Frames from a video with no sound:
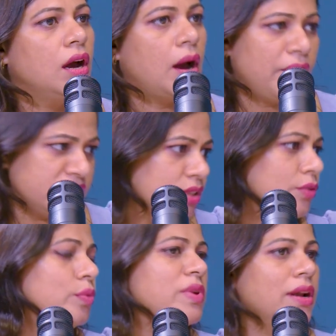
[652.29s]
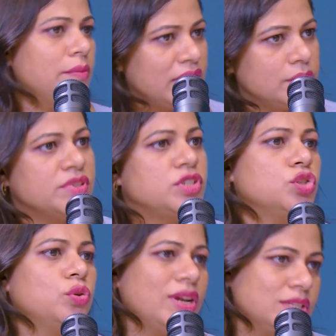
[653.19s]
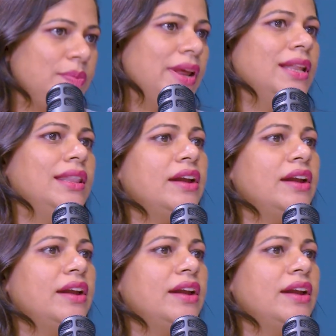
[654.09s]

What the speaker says: Vasanthi would be at a better position to explain